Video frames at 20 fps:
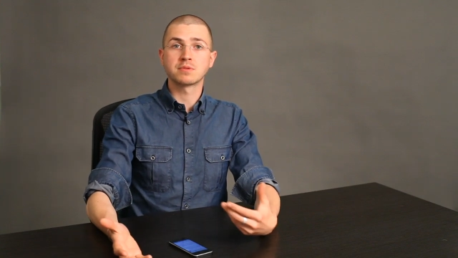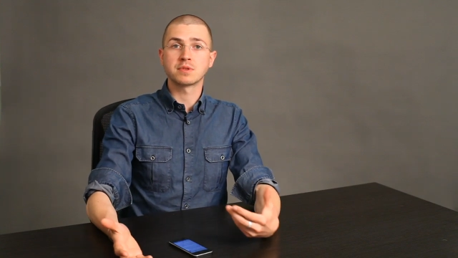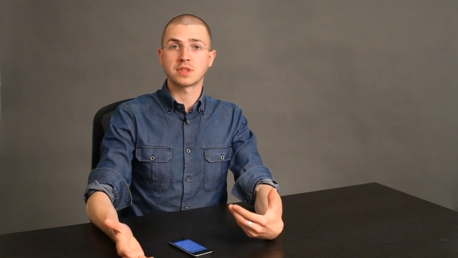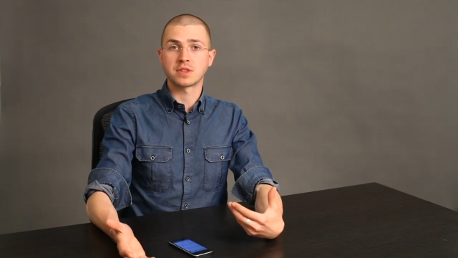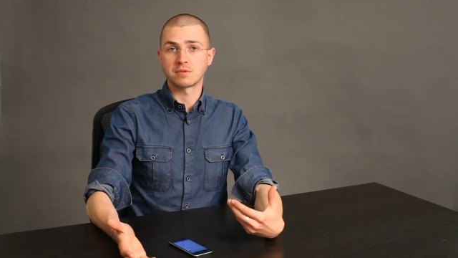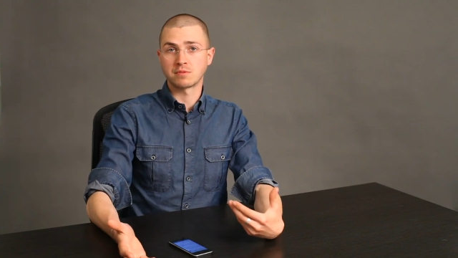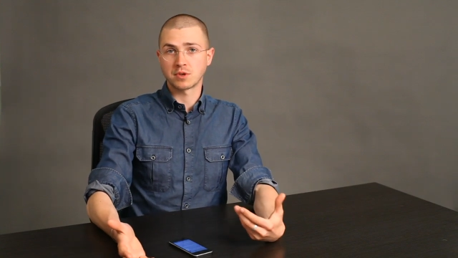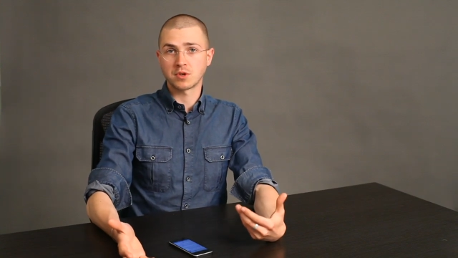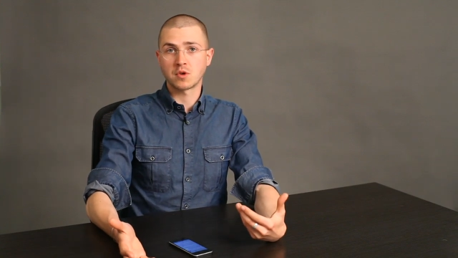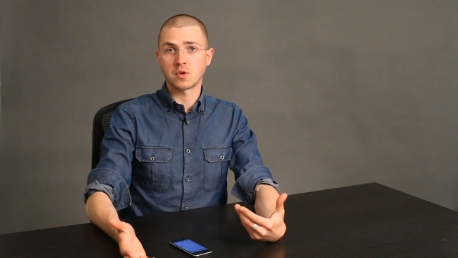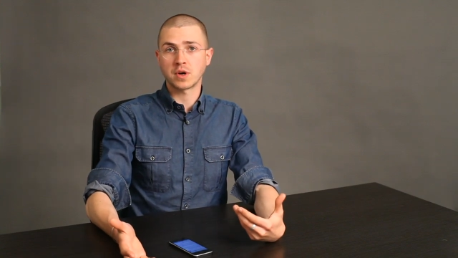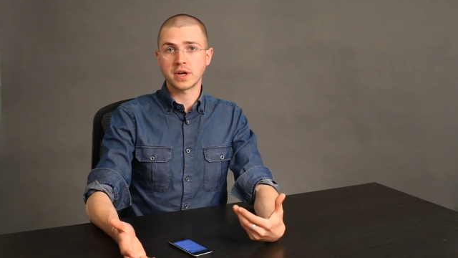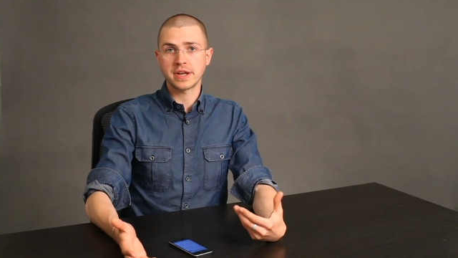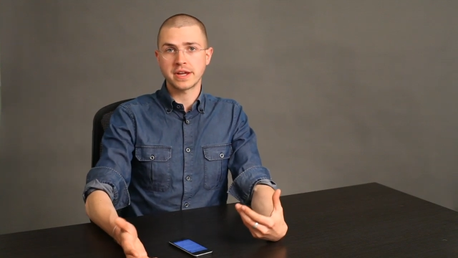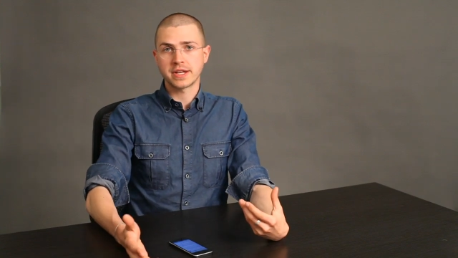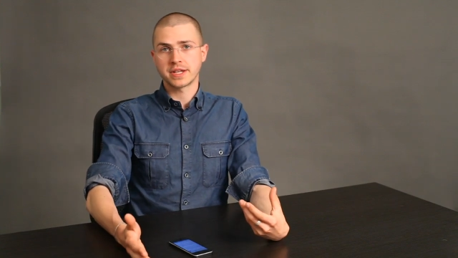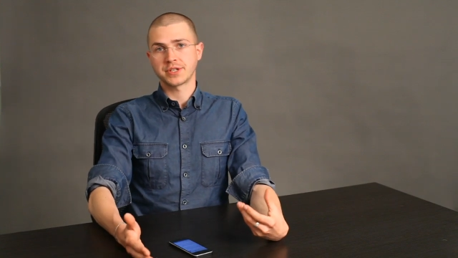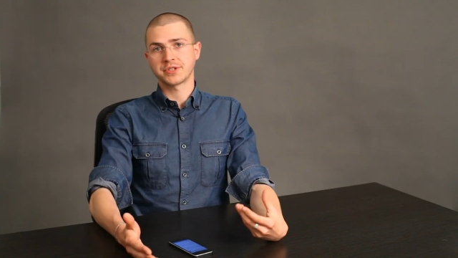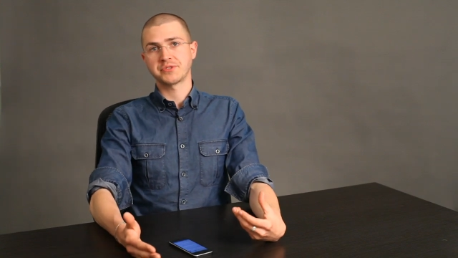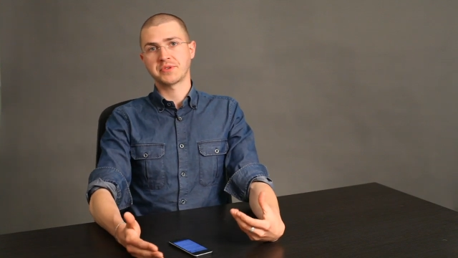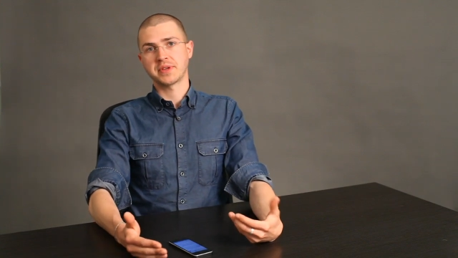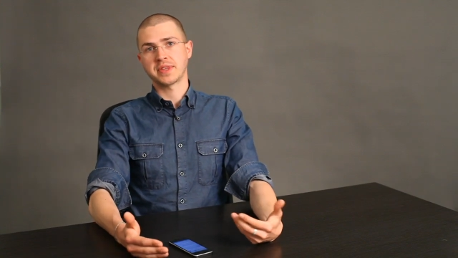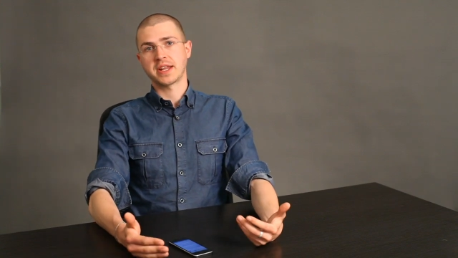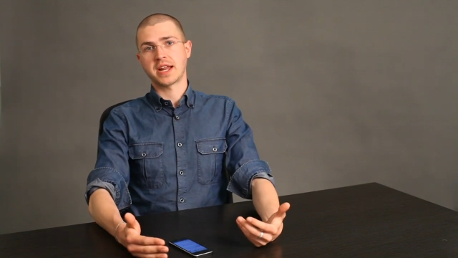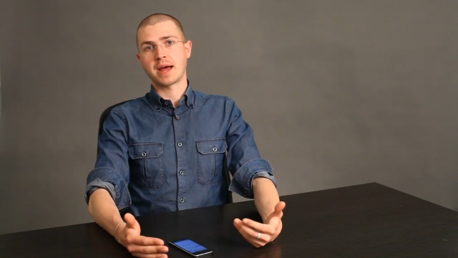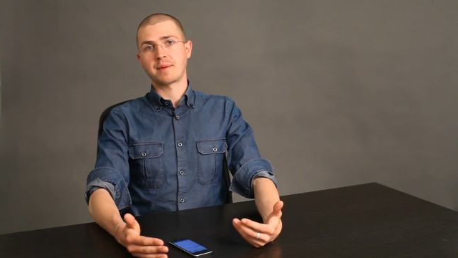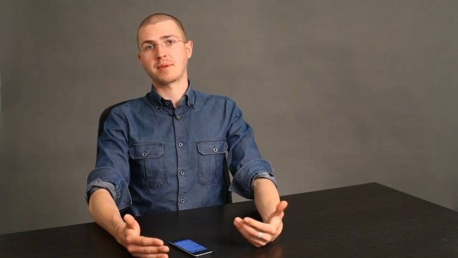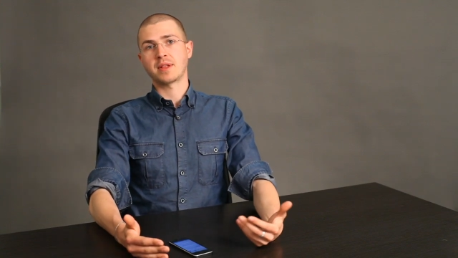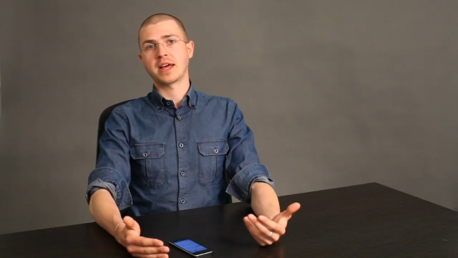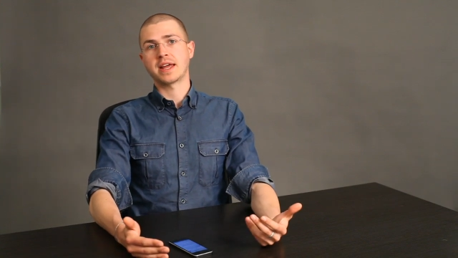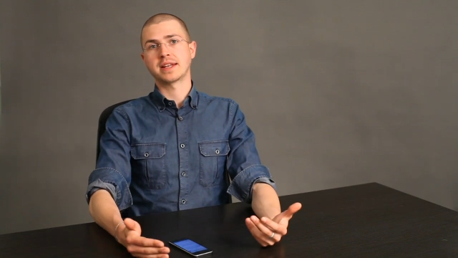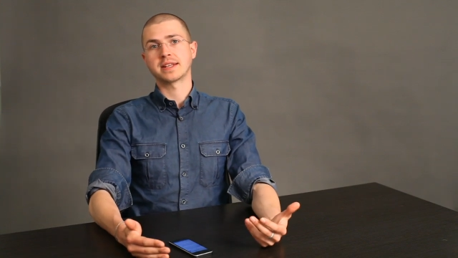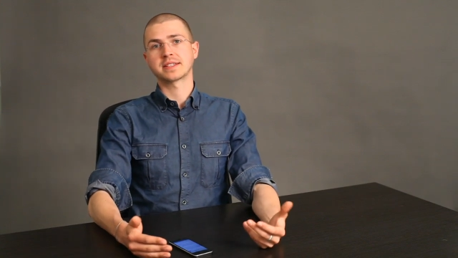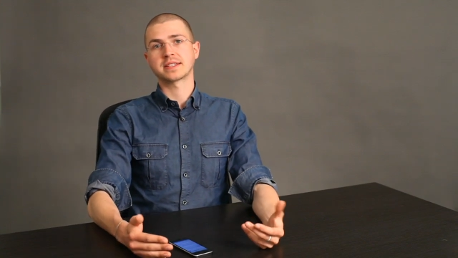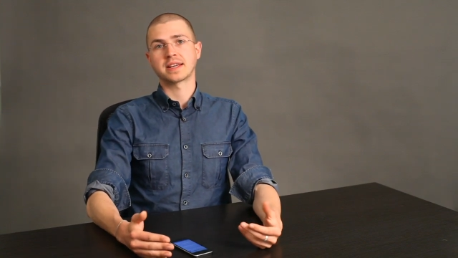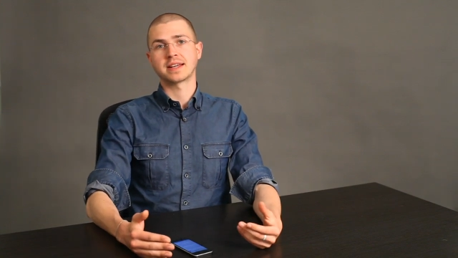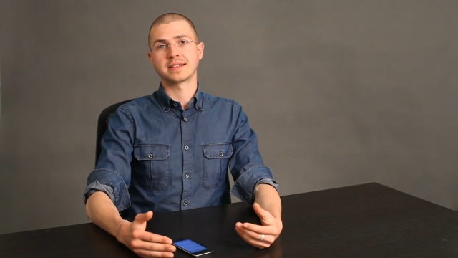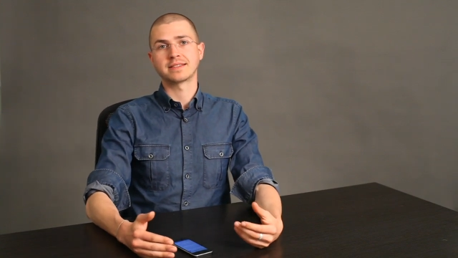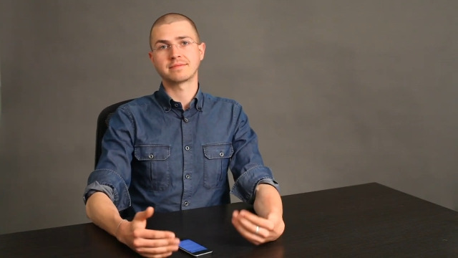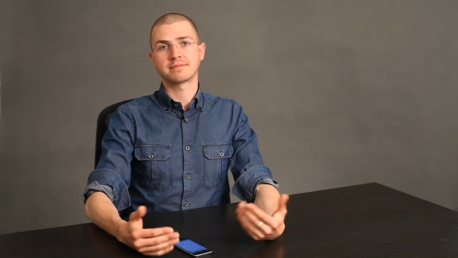with the recording industry that Apple had to
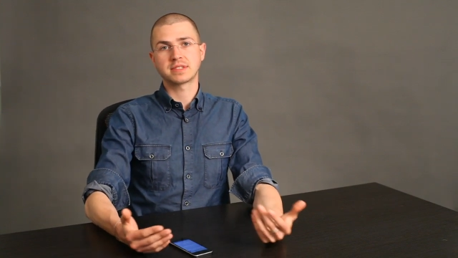sign